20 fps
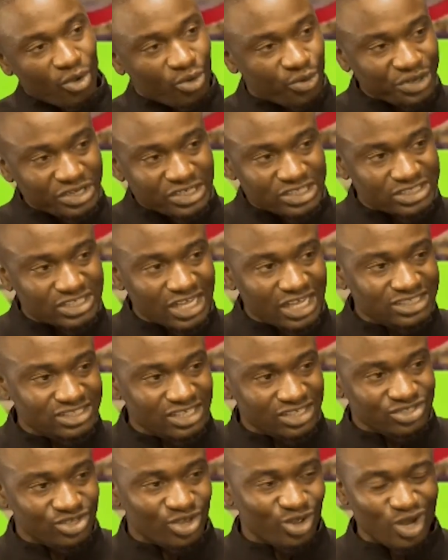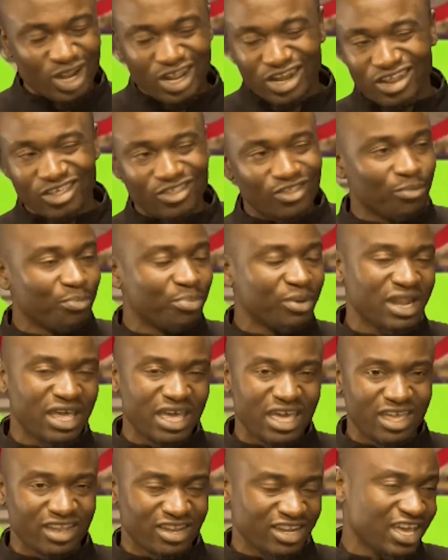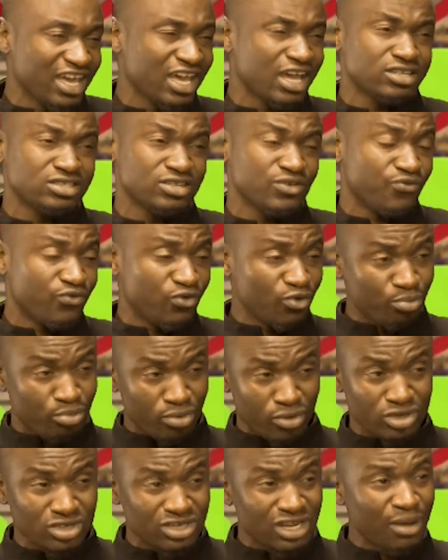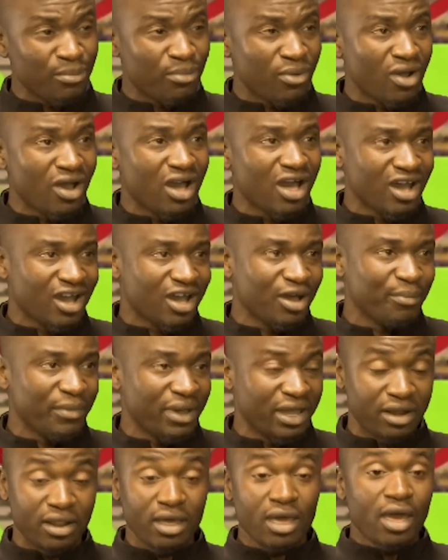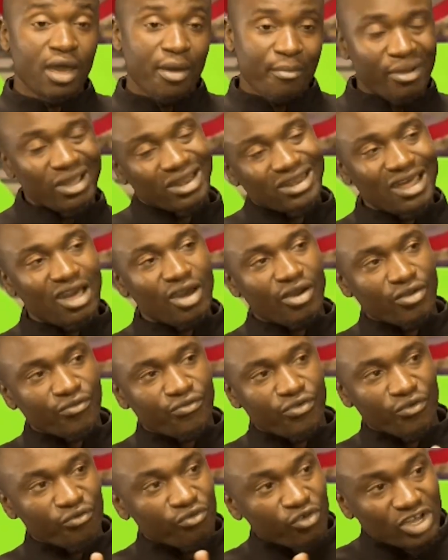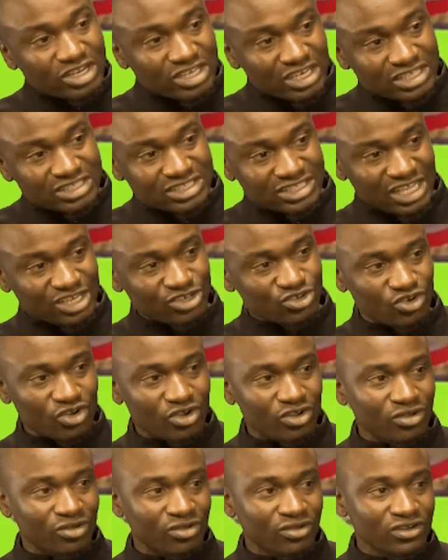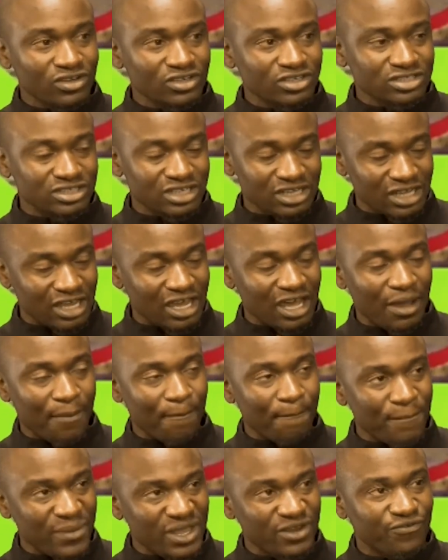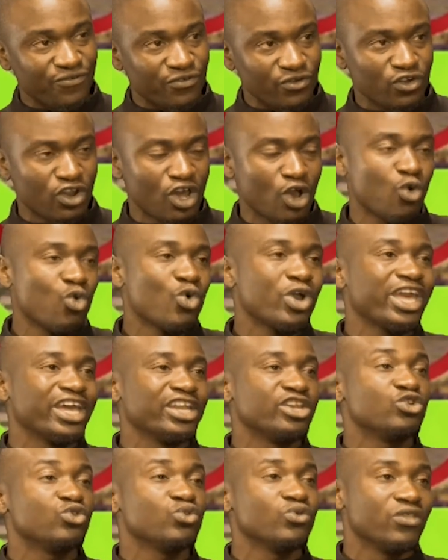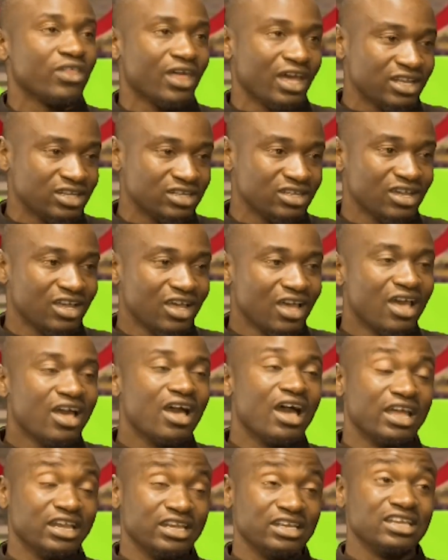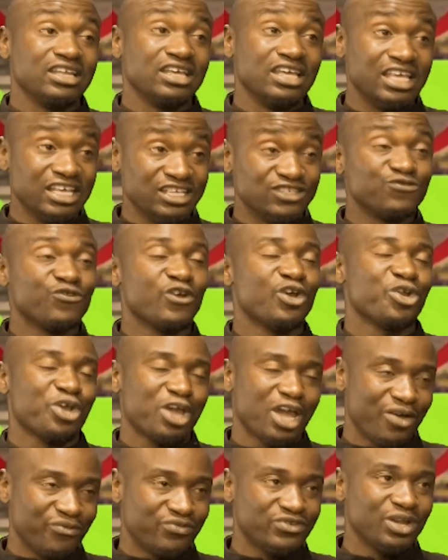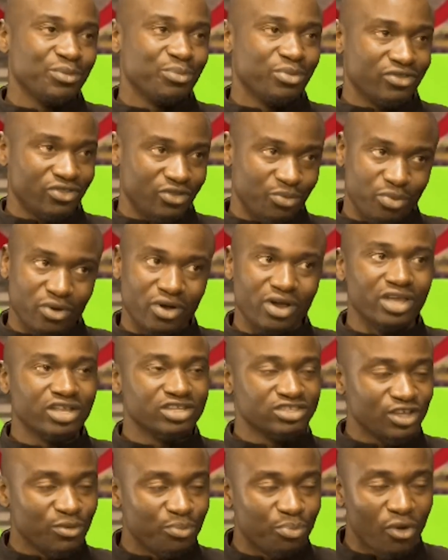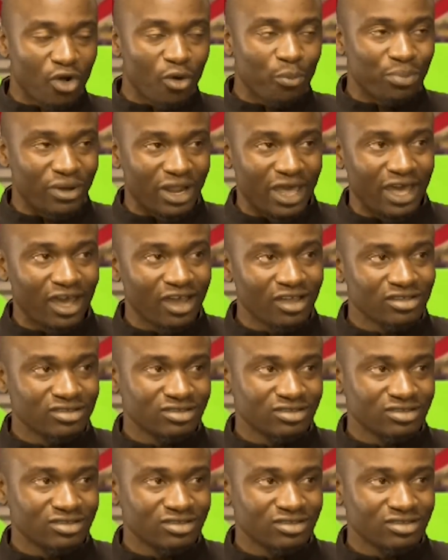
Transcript: criticize Zesco United, they play negative football, double anchorman. But now, if you've got a central midfielder who can do that, and he's very comfortable on the ball, he's a ball player.